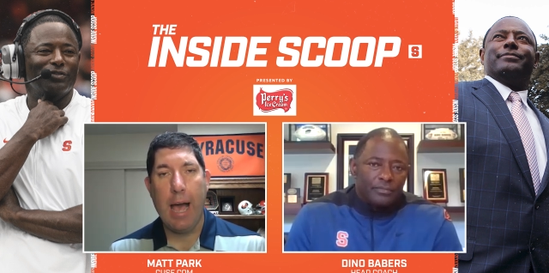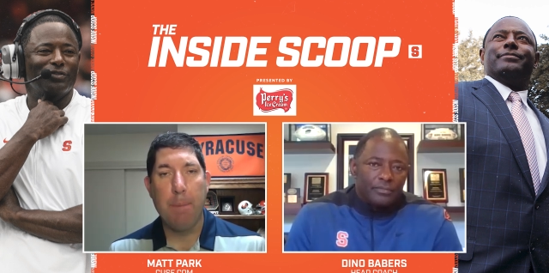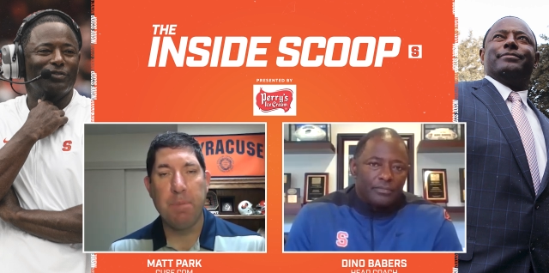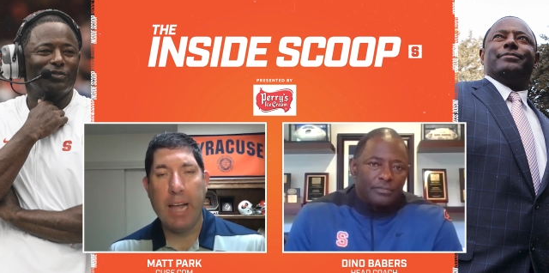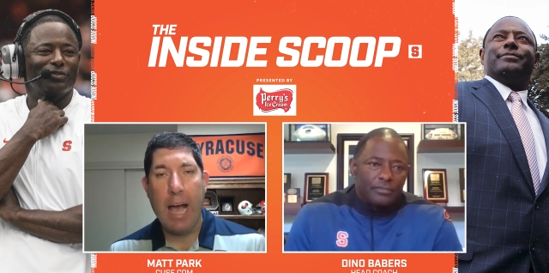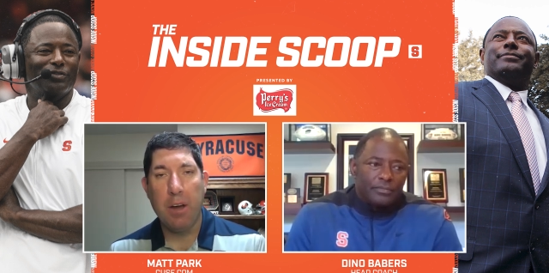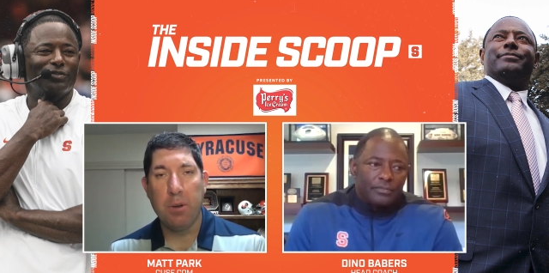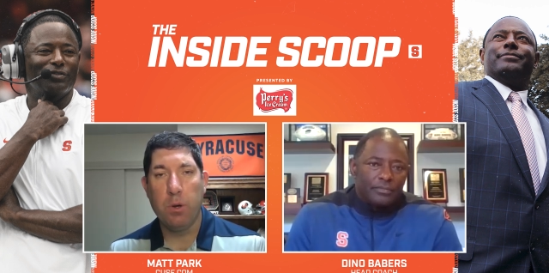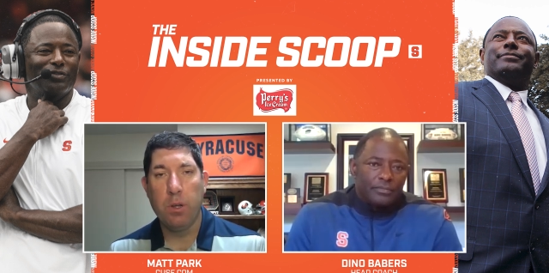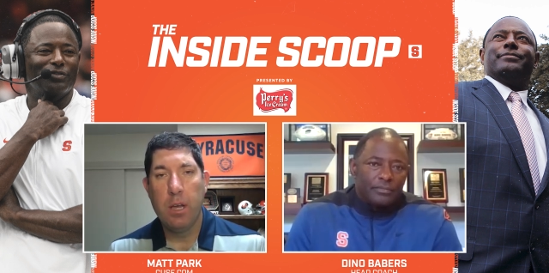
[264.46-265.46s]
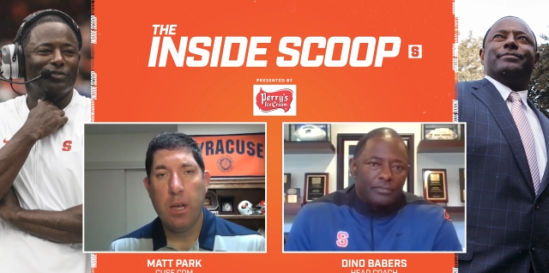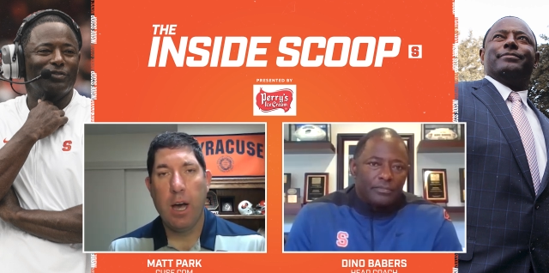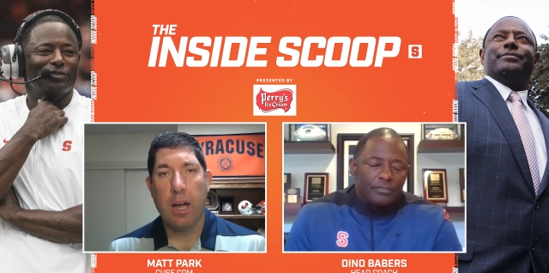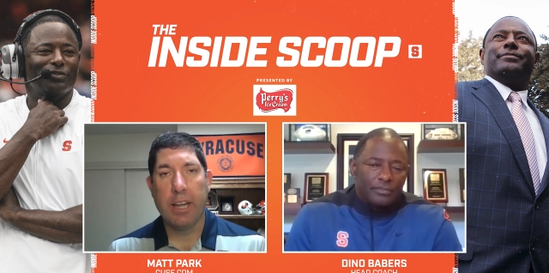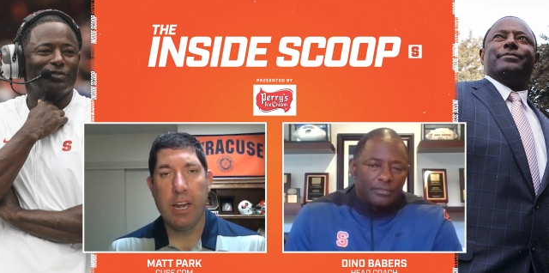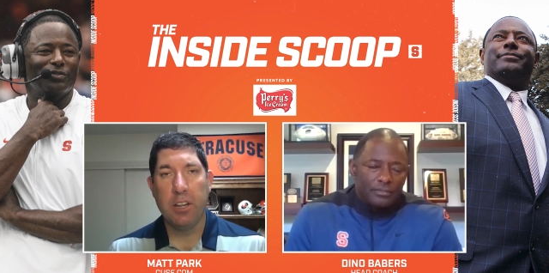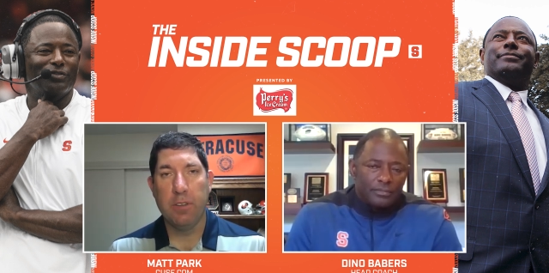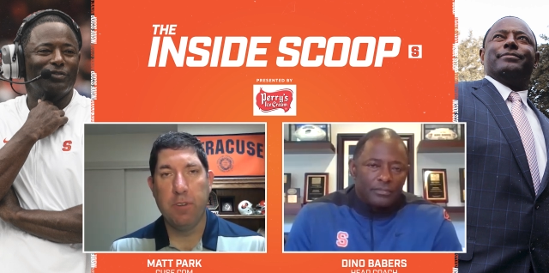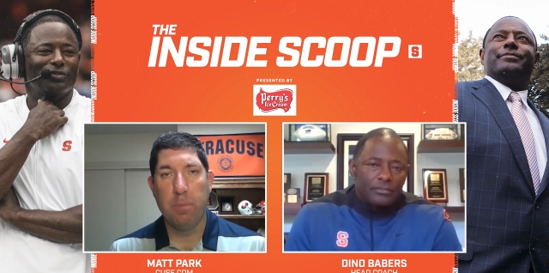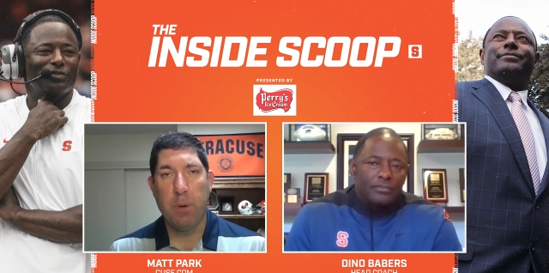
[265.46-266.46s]
Speaker 1: opting out, and we'll uh, get
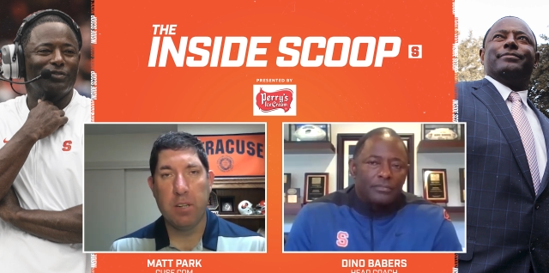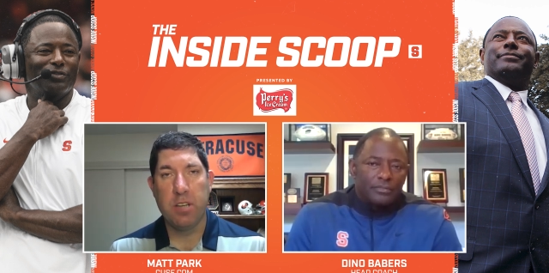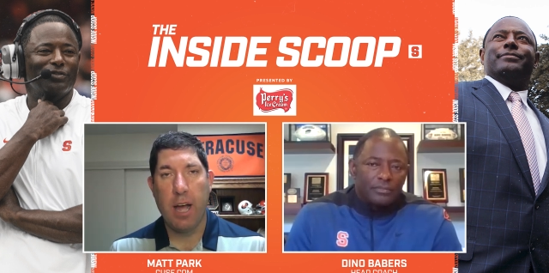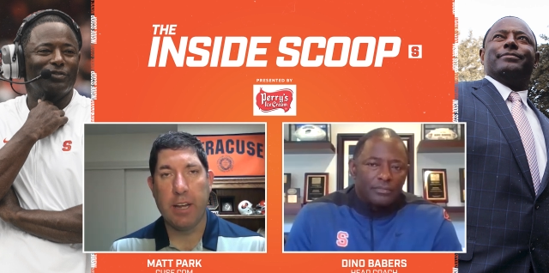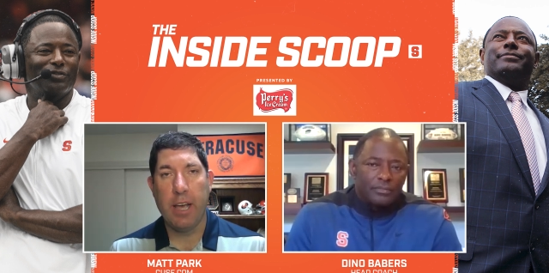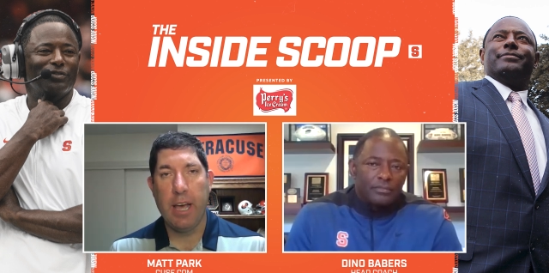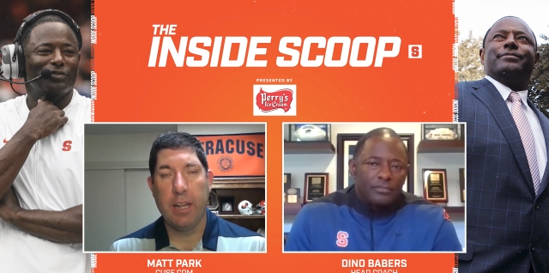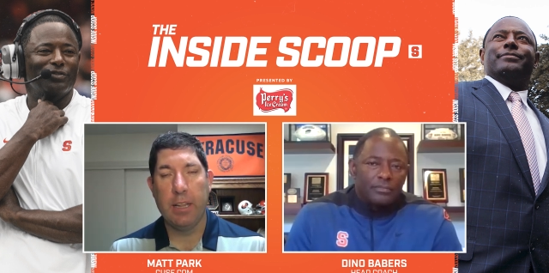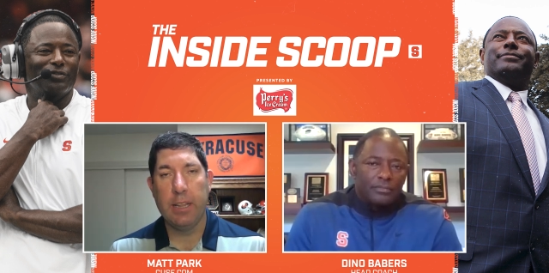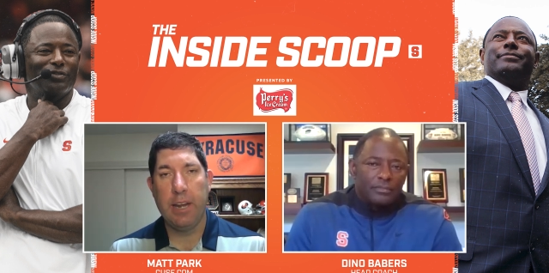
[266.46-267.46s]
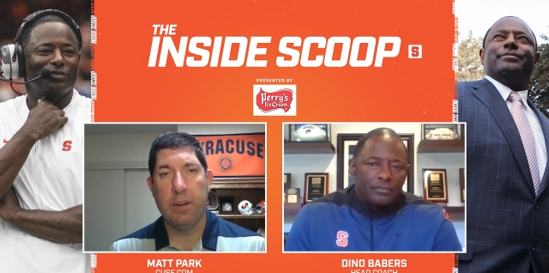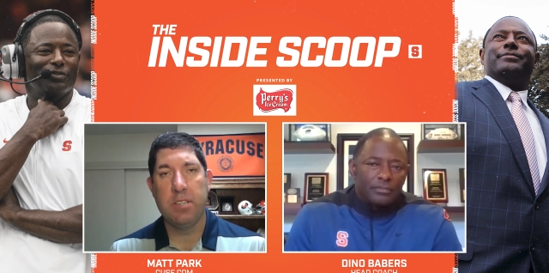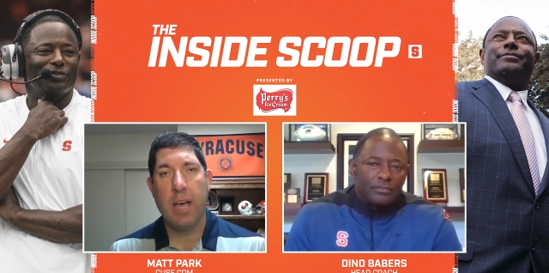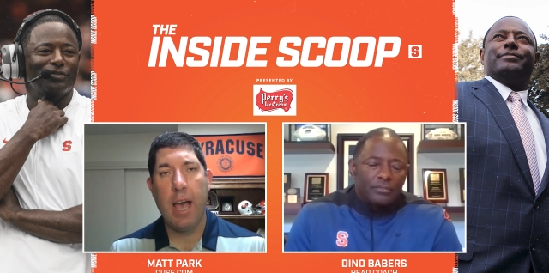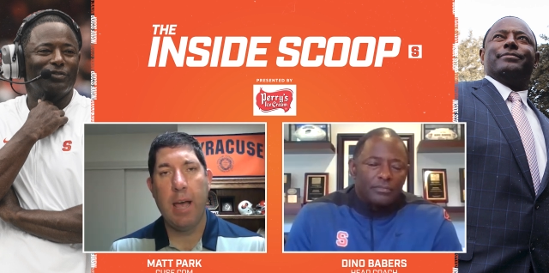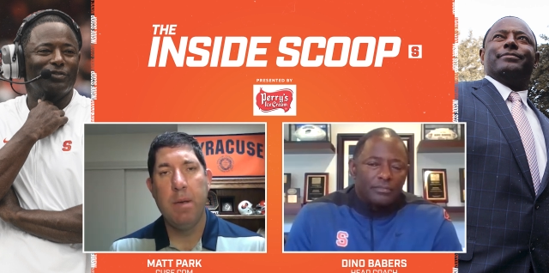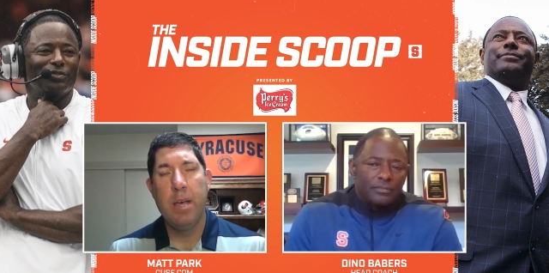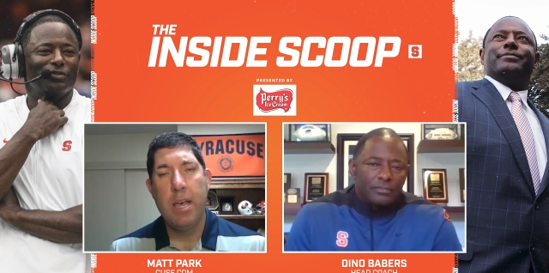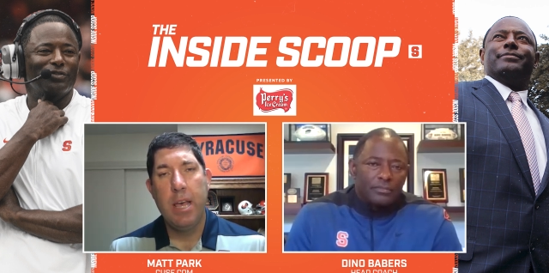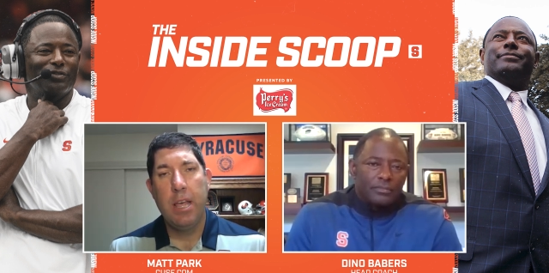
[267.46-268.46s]
into the football talk at a later time.
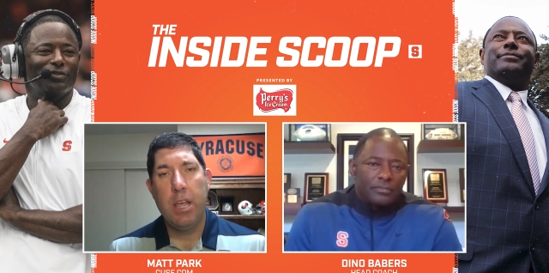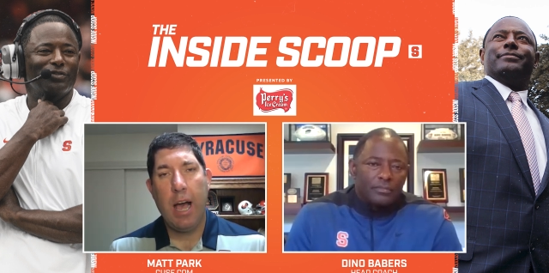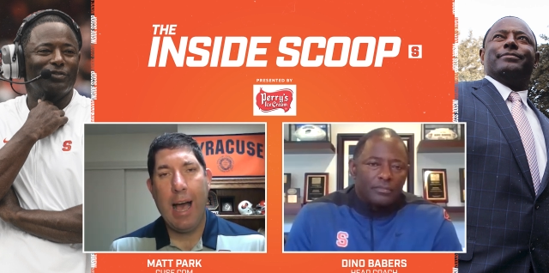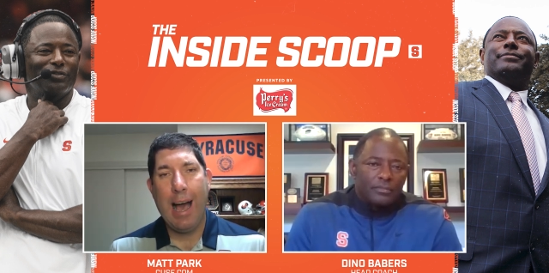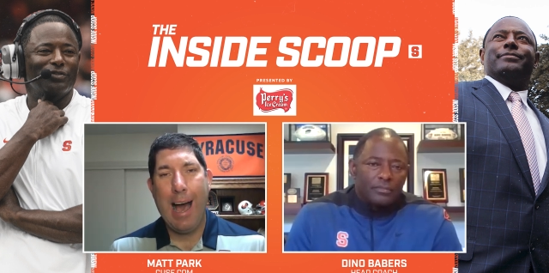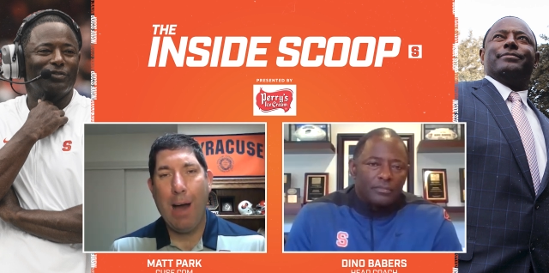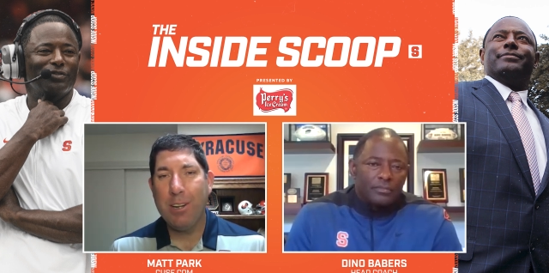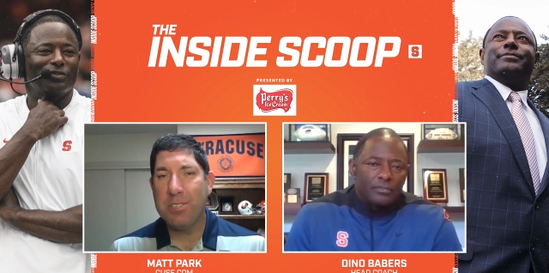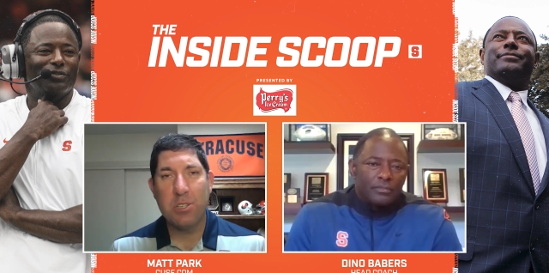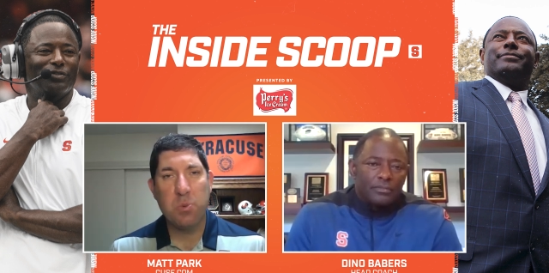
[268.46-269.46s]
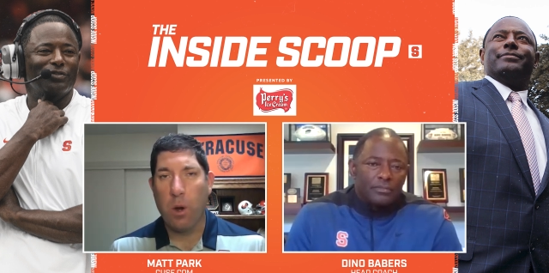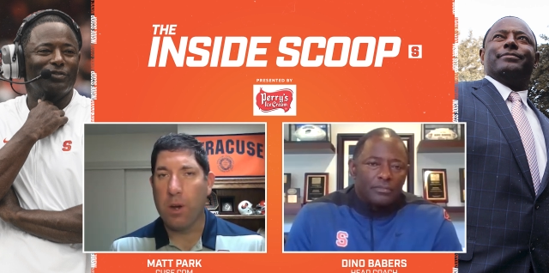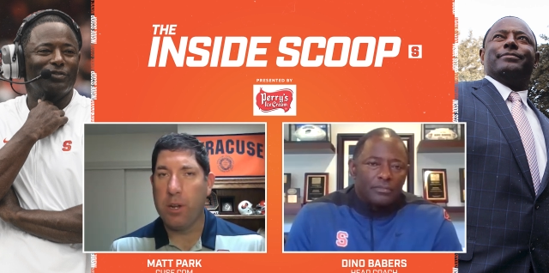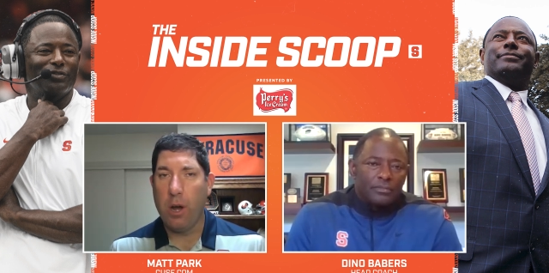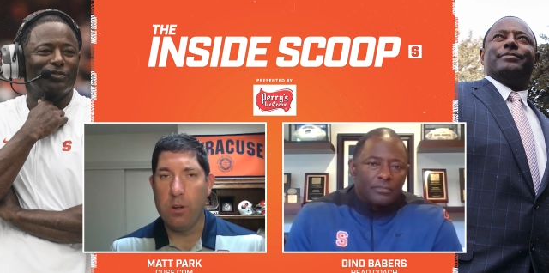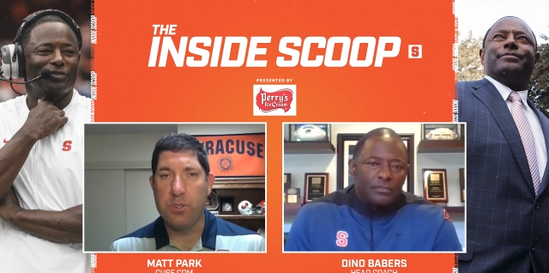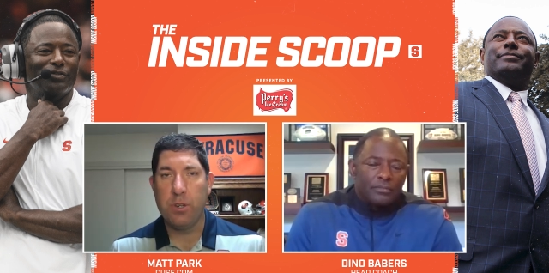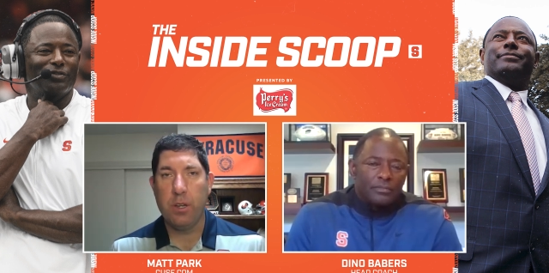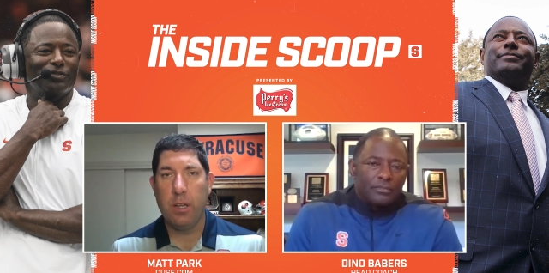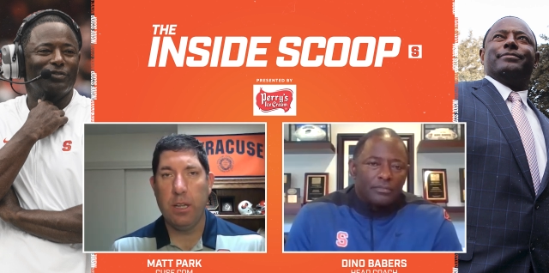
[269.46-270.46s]
How does this work,
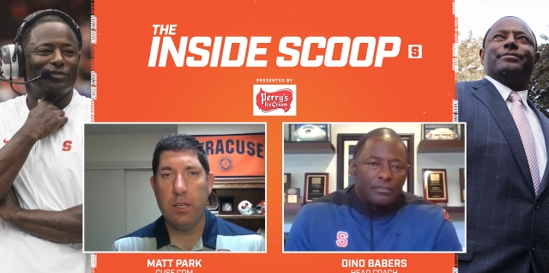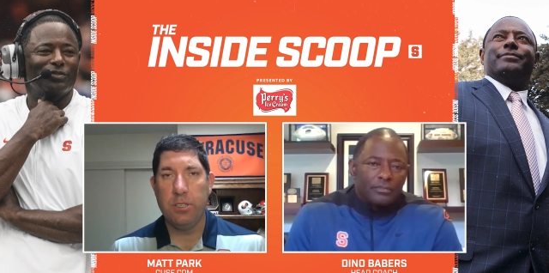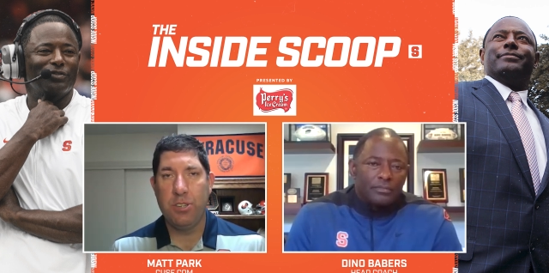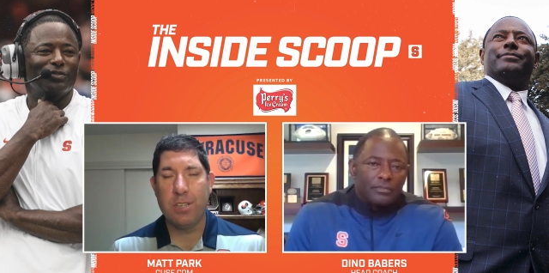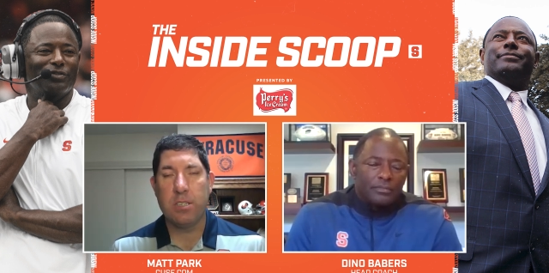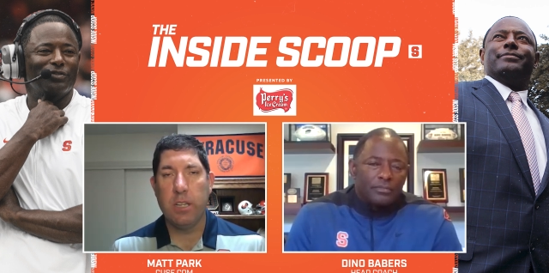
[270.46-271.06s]
coach, just